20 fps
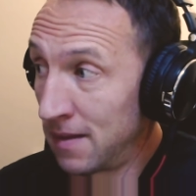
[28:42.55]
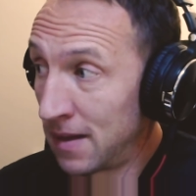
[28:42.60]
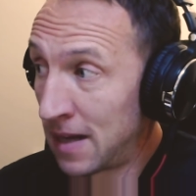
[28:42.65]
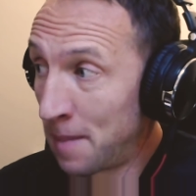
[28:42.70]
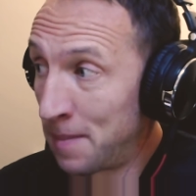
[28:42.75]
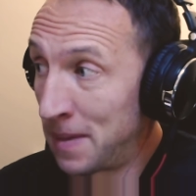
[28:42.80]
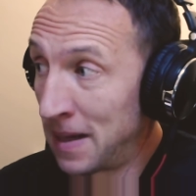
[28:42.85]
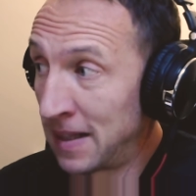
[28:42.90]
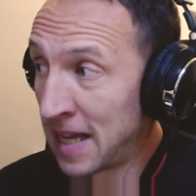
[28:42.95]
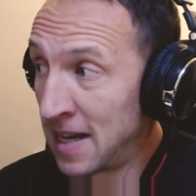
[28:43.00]

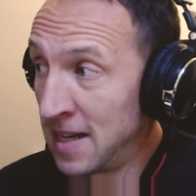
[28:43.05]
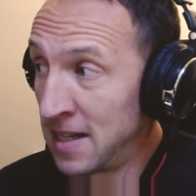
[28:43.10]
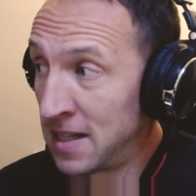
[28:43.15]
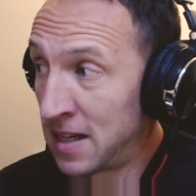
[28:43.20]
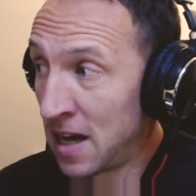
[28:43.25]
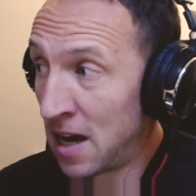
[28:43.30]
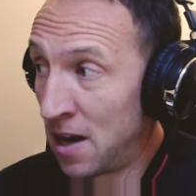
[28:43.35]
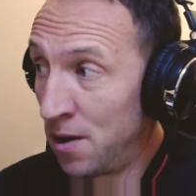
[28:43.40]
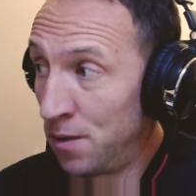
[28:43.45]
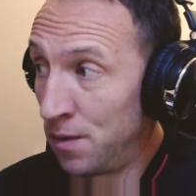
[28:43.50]
couple of days
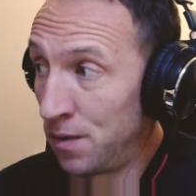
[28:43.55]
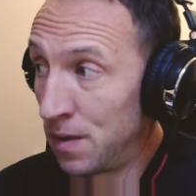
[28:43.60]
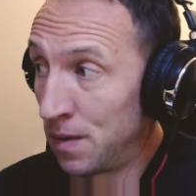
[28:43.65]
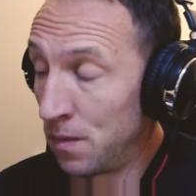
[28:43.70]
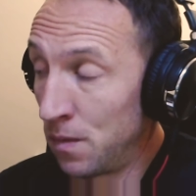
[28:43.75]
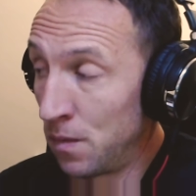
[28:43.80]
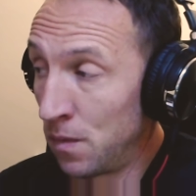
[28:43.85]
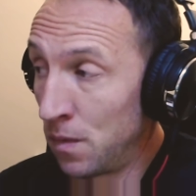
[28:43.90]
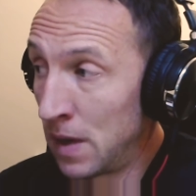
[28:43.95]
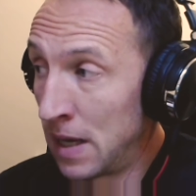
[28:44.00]
ago,
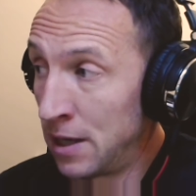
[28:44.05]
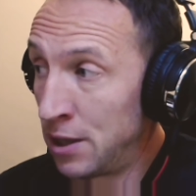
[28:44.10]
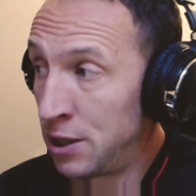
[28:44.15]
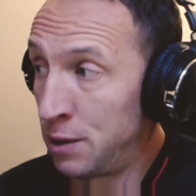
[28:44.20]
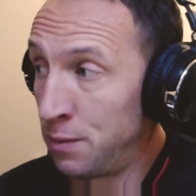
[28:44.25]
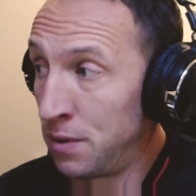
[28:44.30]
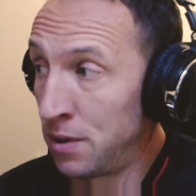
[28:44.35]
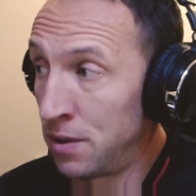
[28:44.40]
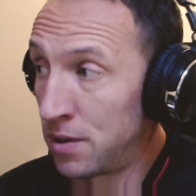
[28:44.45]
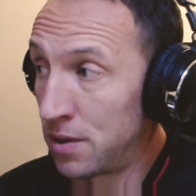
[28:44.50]
where
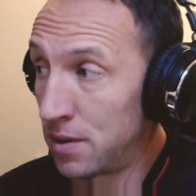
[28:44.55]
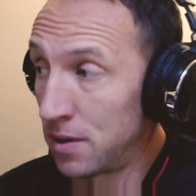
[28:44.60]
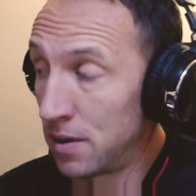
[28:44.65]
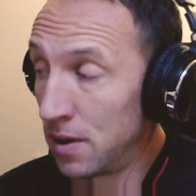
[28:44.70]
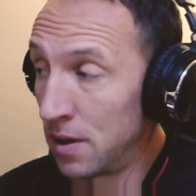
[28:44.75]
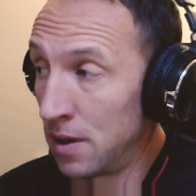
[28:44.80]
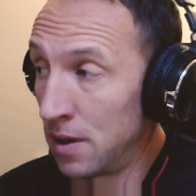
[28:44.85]
she was